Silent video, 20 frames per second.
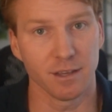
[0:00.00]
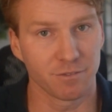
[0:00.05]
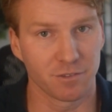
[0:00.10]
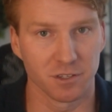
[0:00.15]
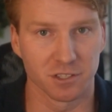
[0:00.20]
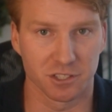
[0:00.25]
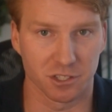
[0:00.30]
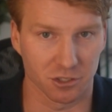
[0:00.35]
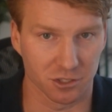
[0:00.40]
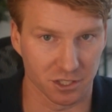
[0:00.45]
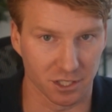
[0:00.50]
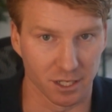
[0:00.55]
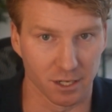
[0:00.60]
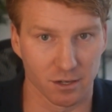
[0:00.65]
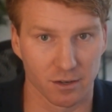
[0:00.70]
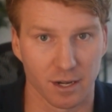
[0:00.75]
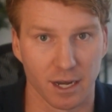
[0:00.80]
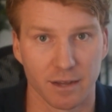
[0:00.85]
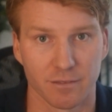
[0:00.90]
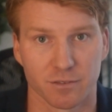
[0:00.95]
search the
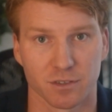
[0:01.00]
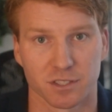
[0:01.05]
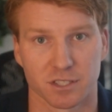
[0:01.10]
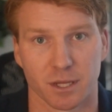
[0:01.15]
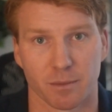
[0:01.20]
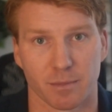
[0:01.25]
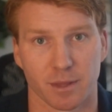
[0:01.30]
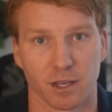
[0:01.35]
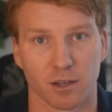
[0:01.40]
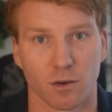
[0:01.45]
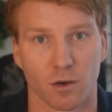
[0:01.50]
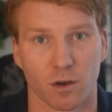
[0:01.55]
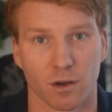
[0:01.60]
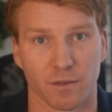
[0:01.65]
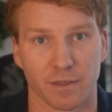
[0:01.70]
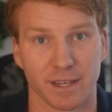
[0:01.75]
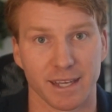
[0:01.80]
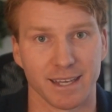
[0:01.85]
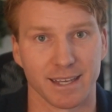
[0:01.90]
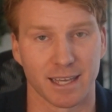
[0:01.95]
internet for something called
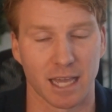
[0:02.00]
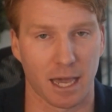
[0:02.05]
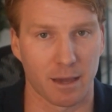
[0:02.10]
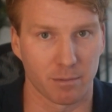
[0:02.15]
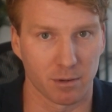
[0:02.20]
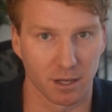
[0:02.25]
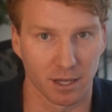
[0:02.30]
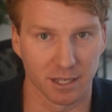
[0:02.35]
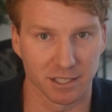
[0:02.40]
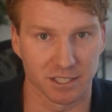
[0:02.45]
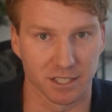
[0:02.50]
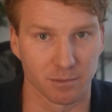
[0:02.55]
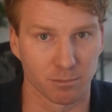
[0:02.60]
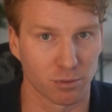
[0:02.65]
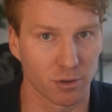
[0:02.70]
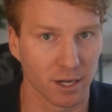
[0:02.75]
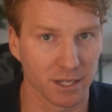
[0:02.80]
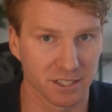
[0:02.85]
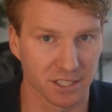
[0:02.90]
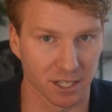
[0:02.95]
the capital asset
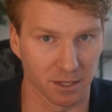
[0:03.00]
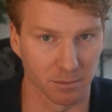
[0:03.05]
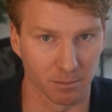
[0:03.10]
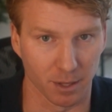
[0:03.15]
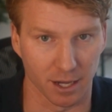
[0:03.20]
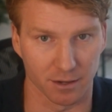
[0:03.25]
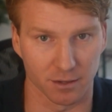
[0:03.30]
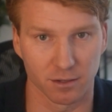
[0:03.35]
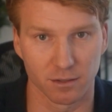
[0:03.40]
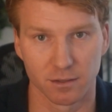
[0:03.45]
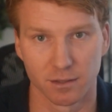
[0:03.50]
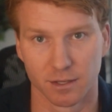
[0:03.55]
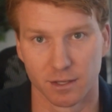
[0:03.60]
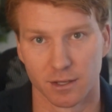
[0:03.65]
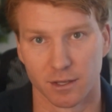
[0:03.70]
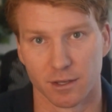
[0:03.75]
pricing model,